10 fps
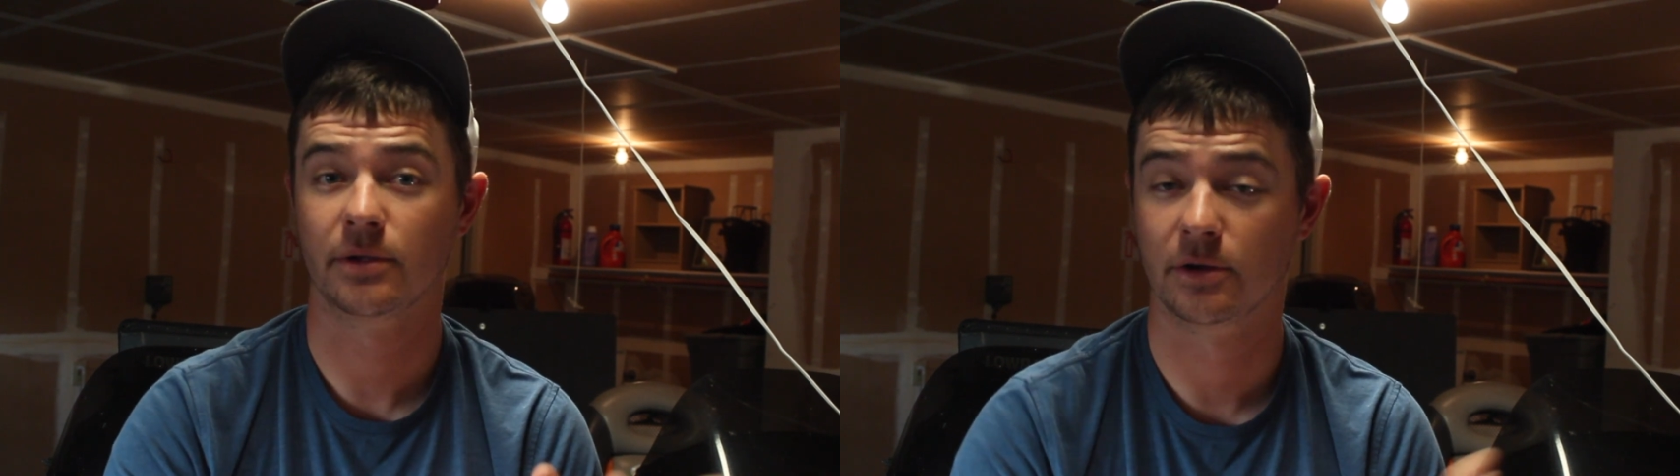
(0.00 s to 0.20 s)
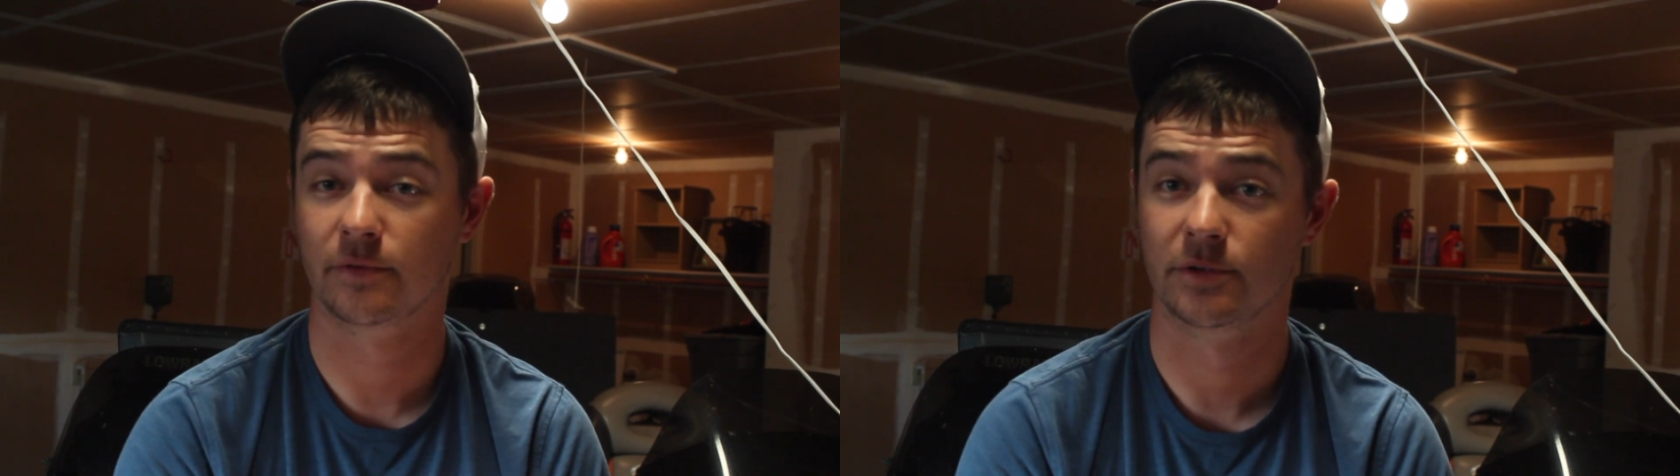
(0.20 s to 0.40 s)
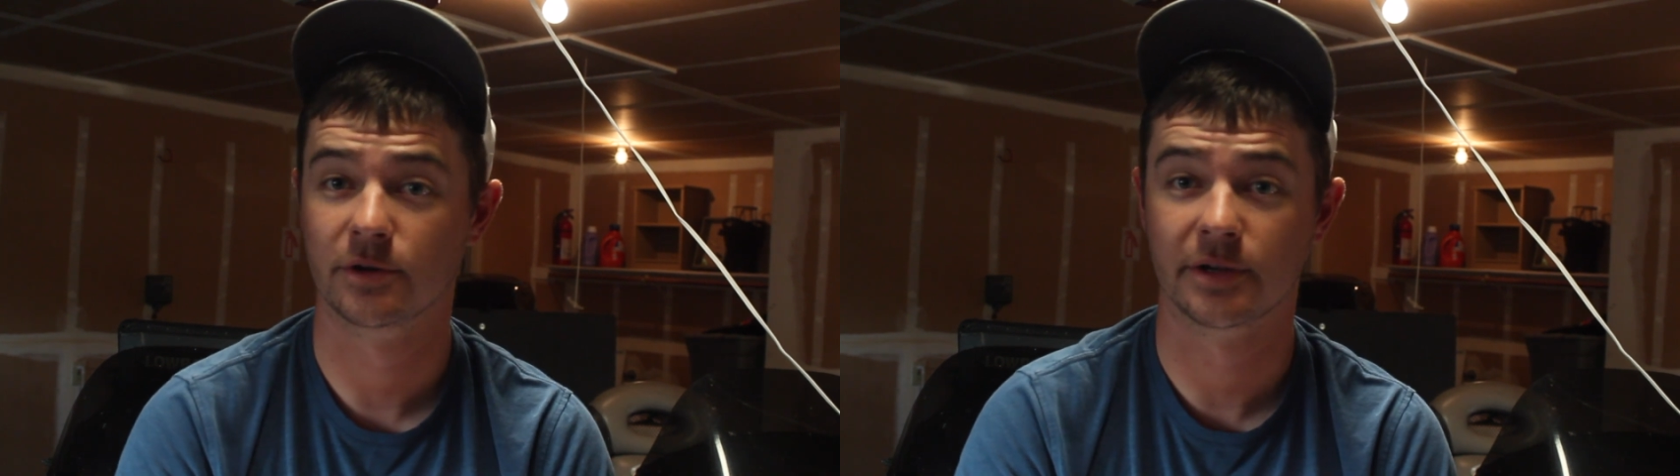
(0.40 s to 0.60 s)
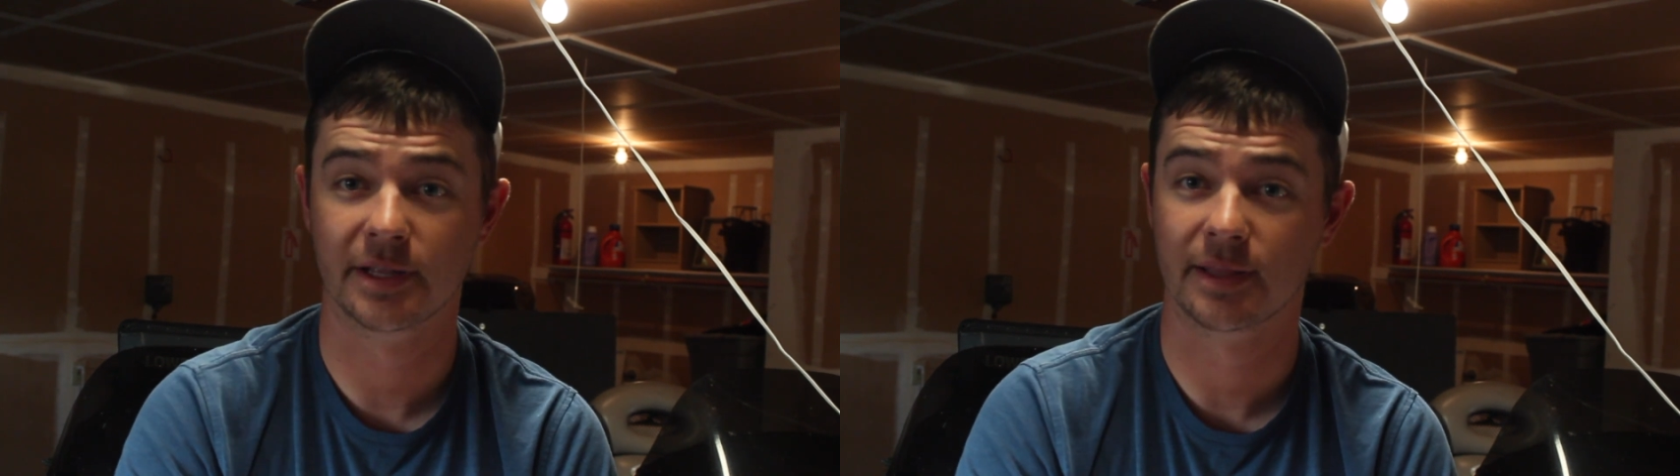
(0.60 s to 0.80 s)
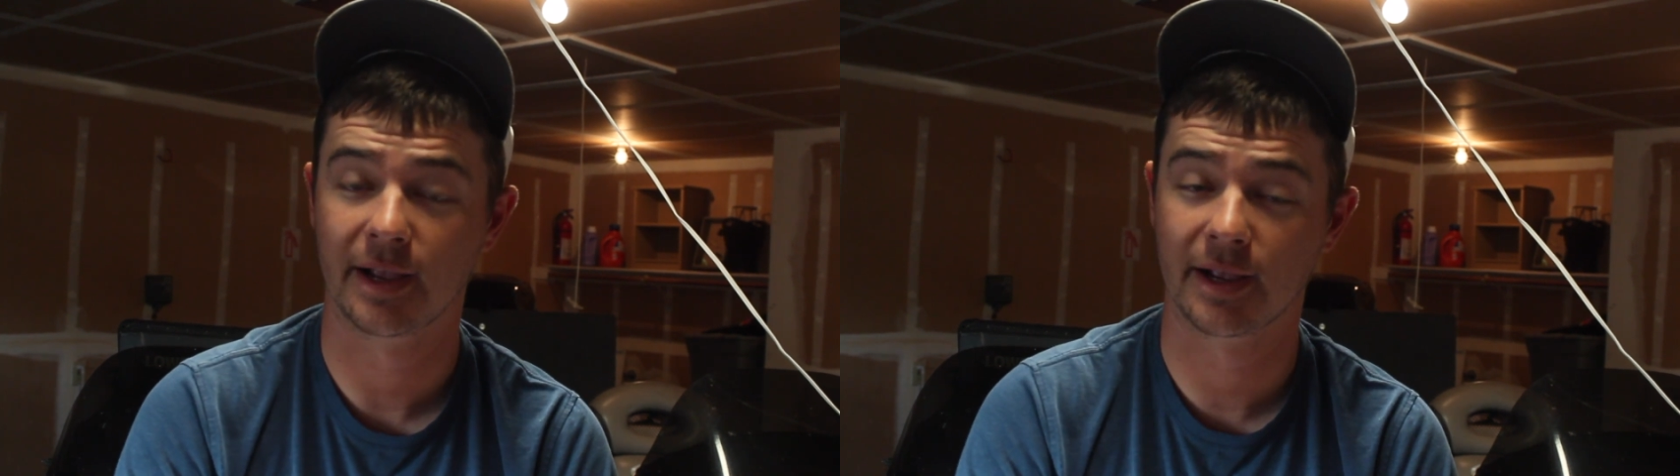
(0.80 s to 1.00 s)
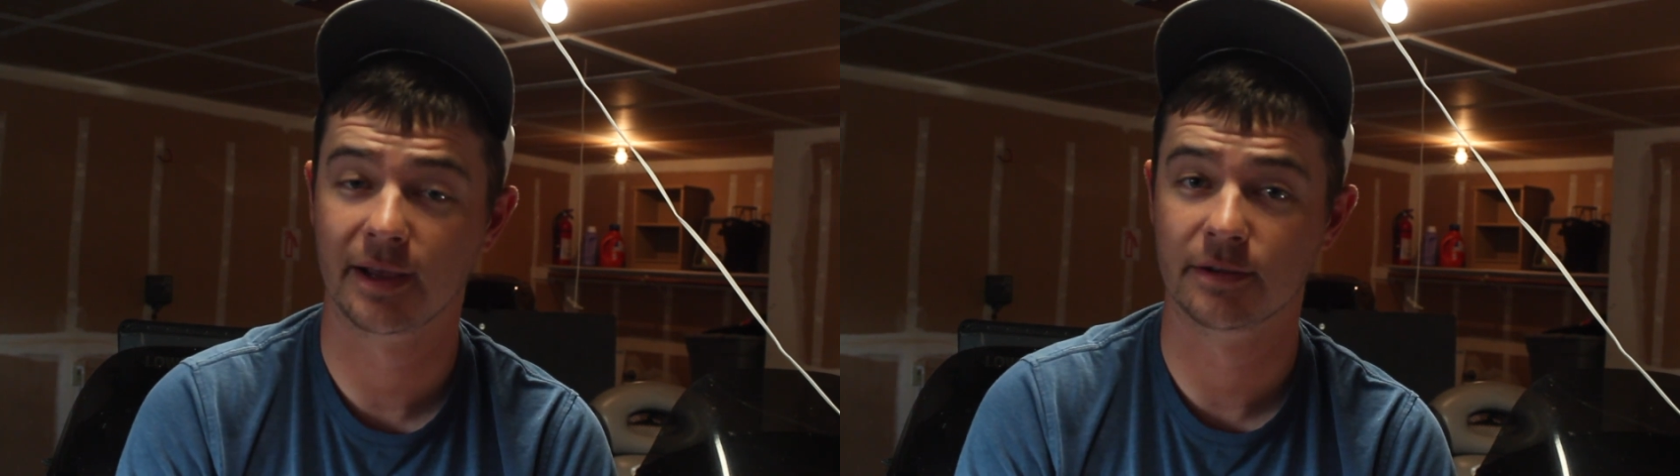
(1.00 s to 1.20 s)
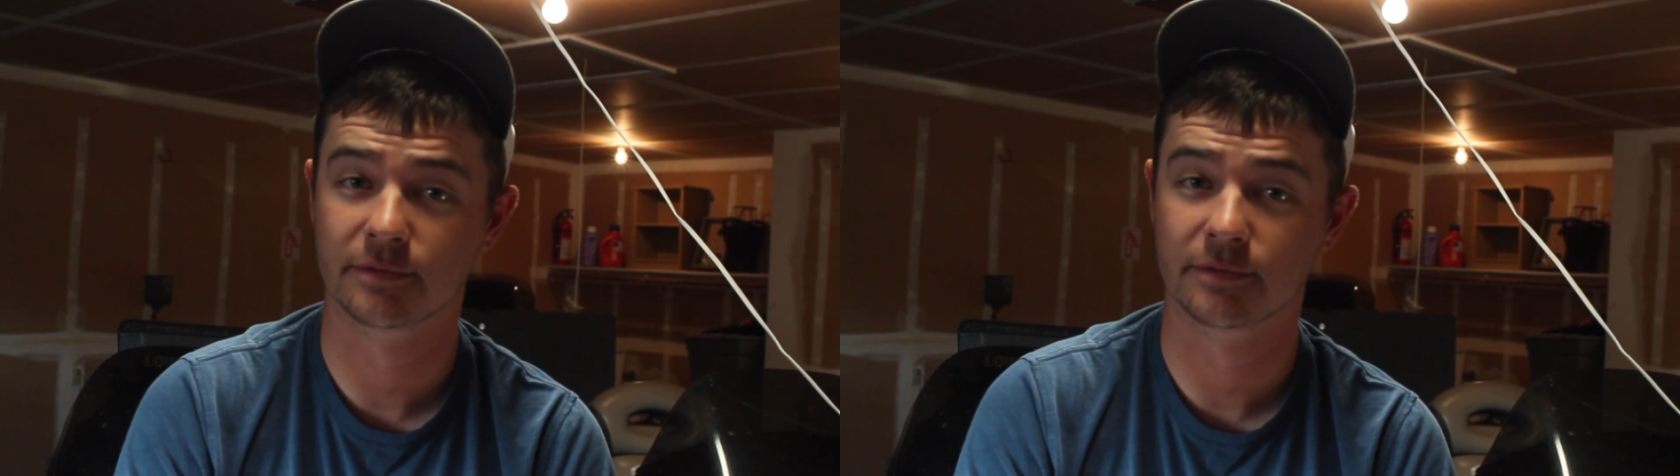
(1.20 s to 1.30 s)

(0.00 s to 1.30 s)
you know, if you're getting that kind